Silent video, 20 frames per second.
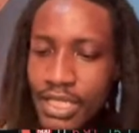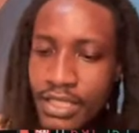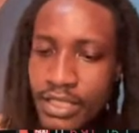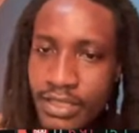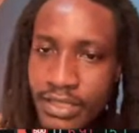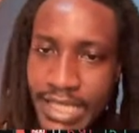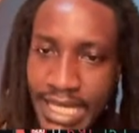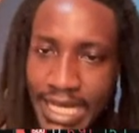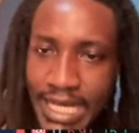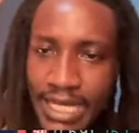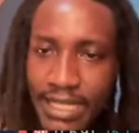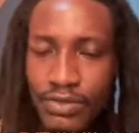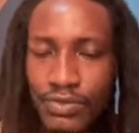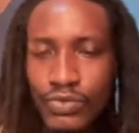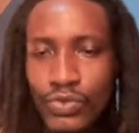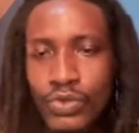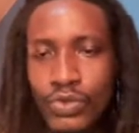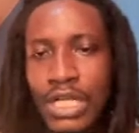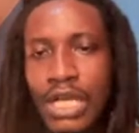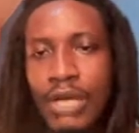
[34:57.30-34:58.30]
then
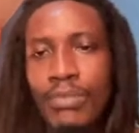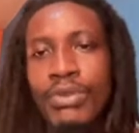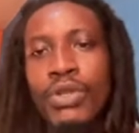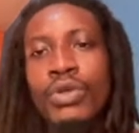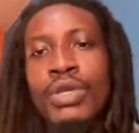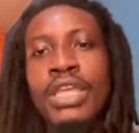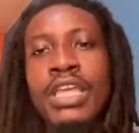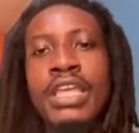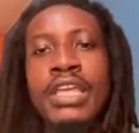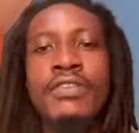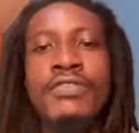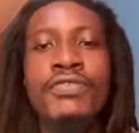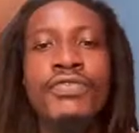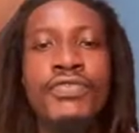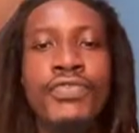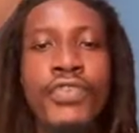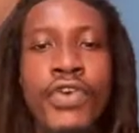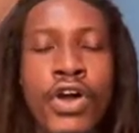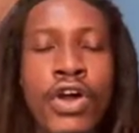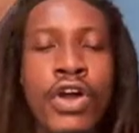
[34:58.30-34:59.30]
we'll now be looking
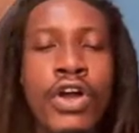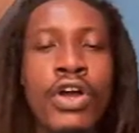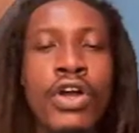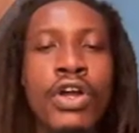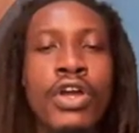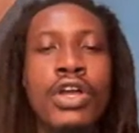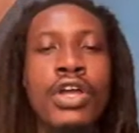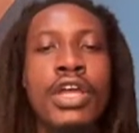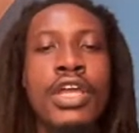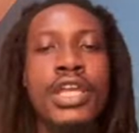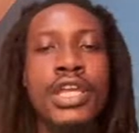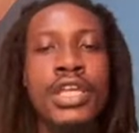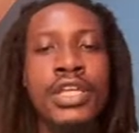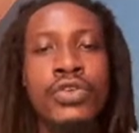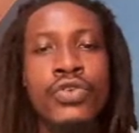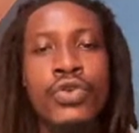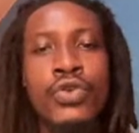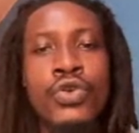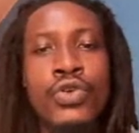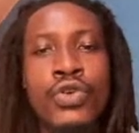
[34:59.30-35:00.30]
for a
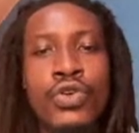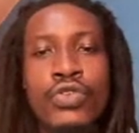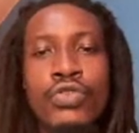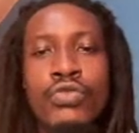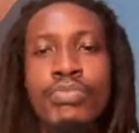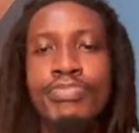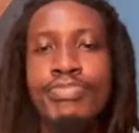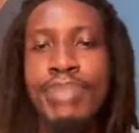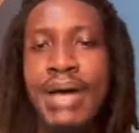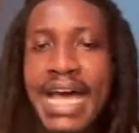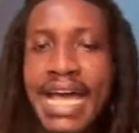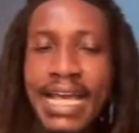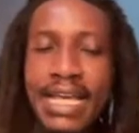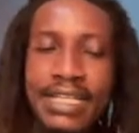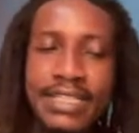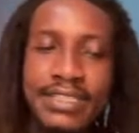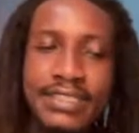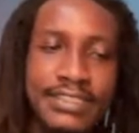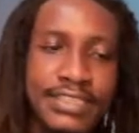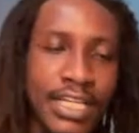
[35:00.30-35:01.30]
good
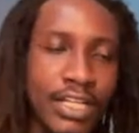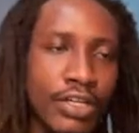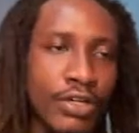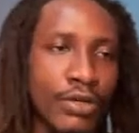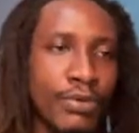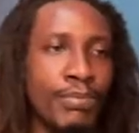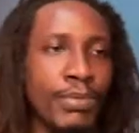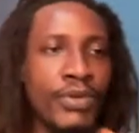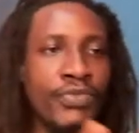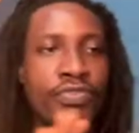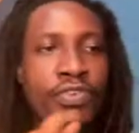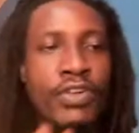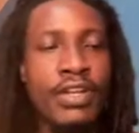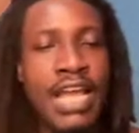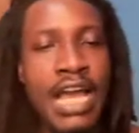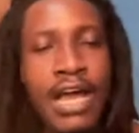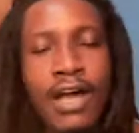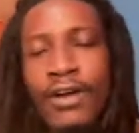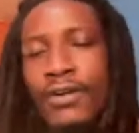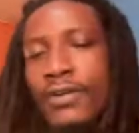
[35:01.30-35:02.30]
buy setup. But for
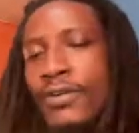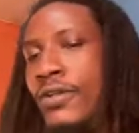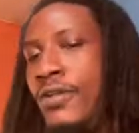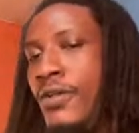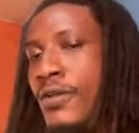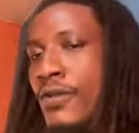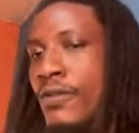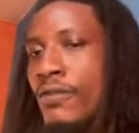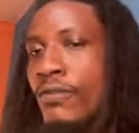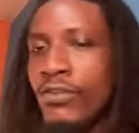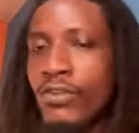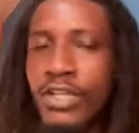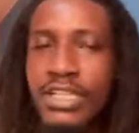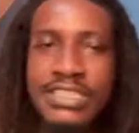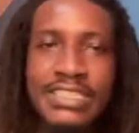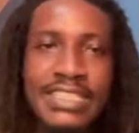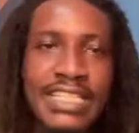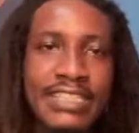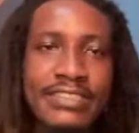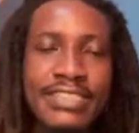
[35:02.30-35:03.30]
now,
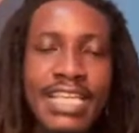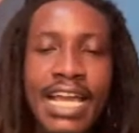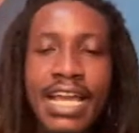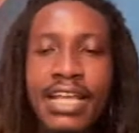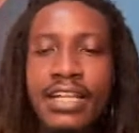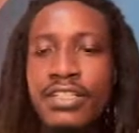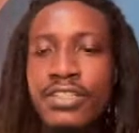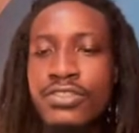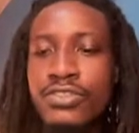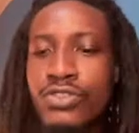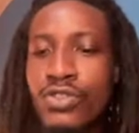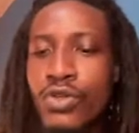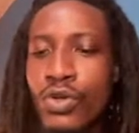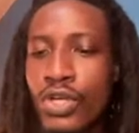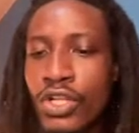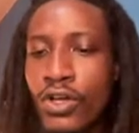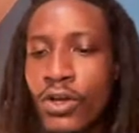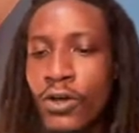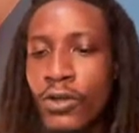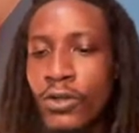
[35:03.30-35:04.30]
nothing exciting is
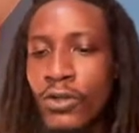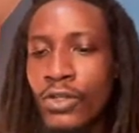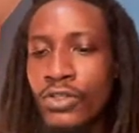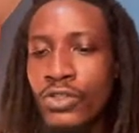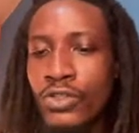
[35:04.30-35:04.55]
going on